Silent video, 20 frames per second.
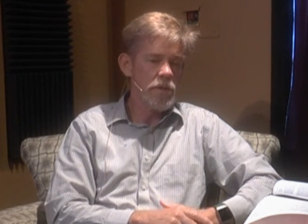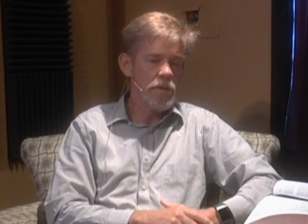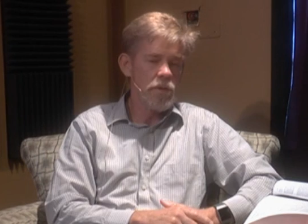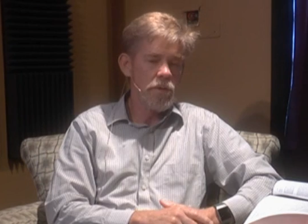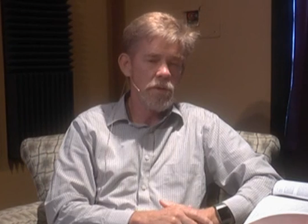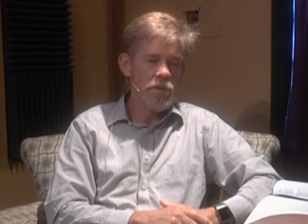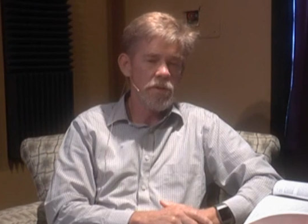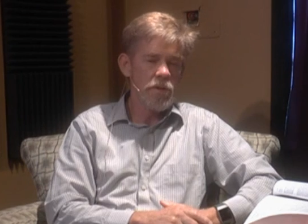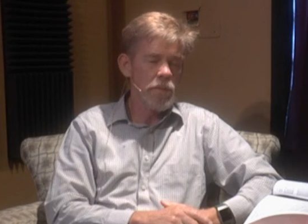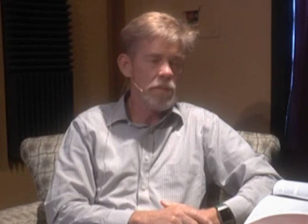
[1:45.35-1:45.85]
the
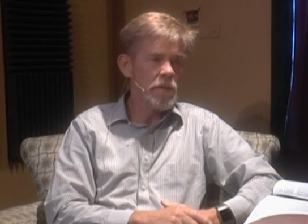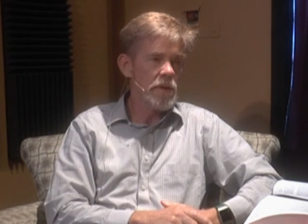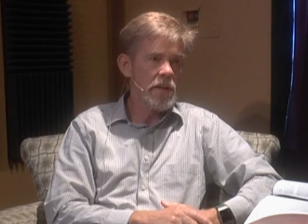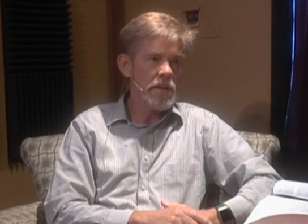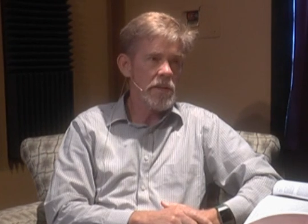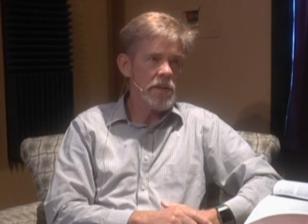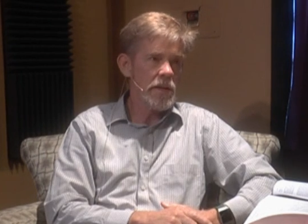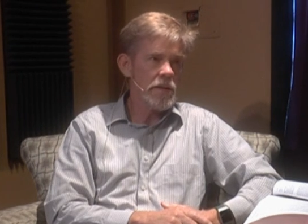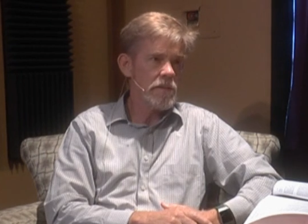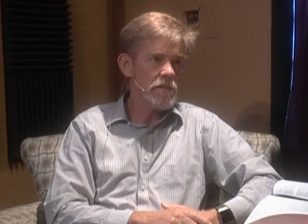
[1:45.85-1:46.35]
doors open
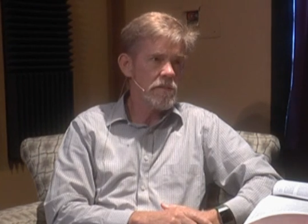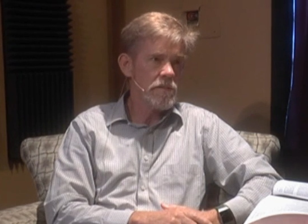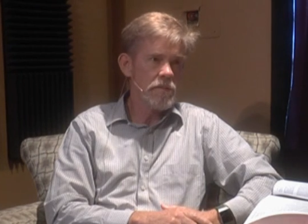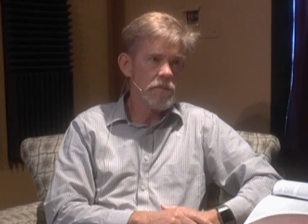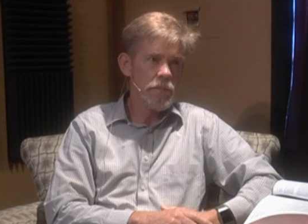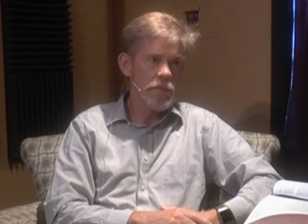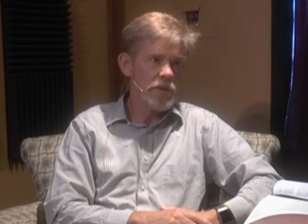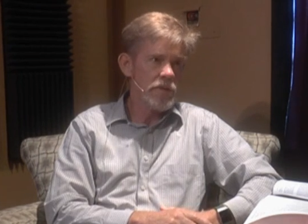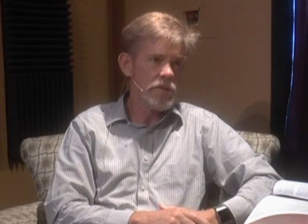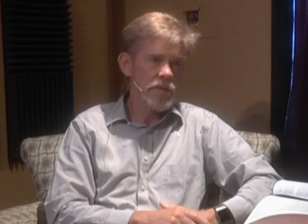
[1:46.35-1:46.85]
like that,
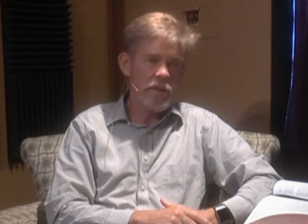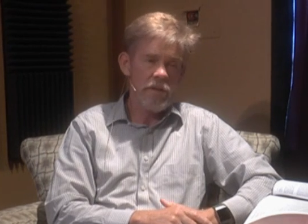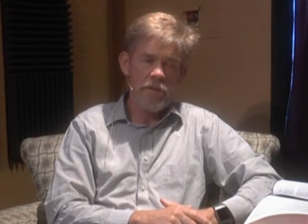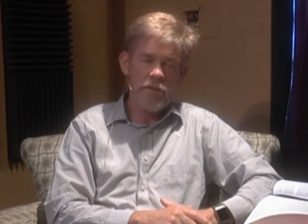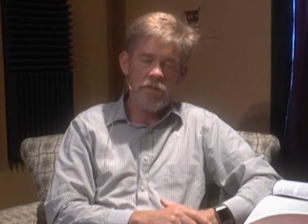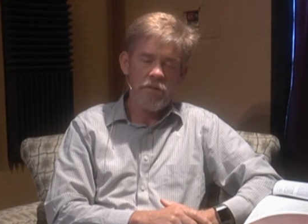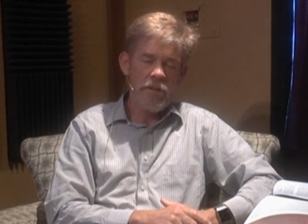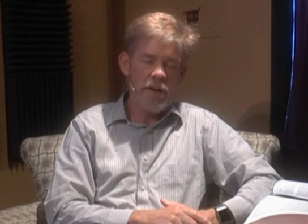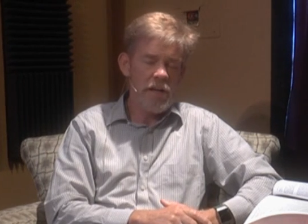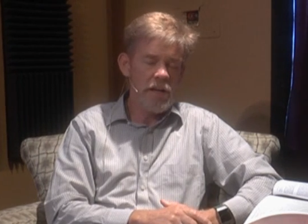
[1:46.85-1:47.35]
missionaries,
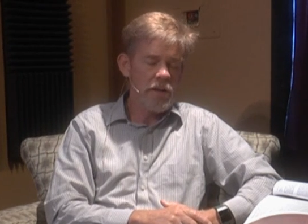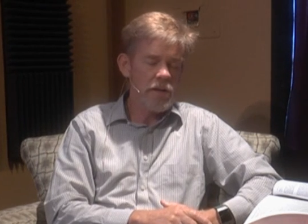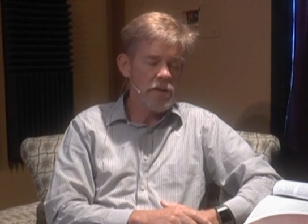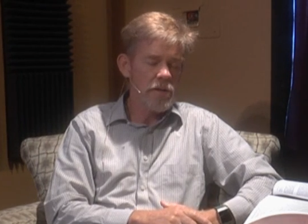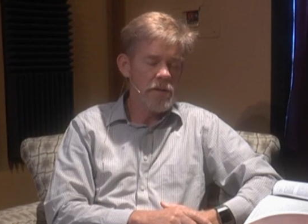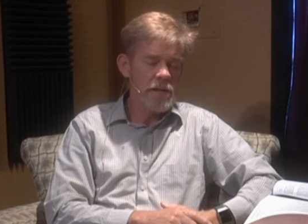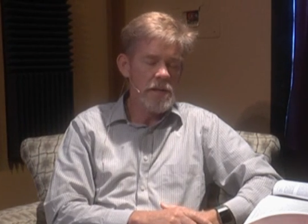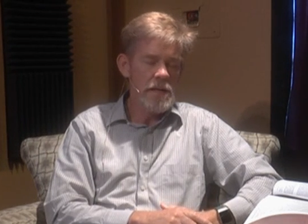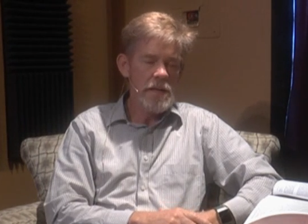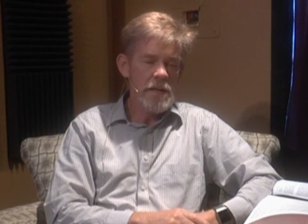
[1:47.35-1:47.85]
missionaries follow. Go
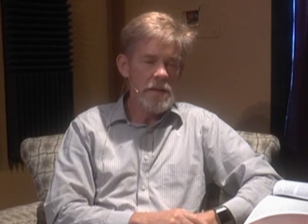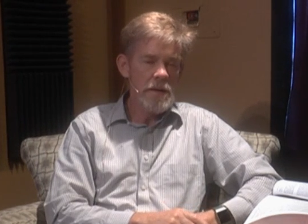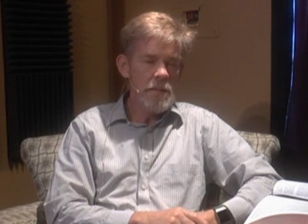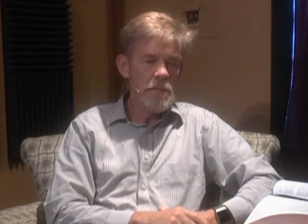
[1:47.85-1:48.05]
in.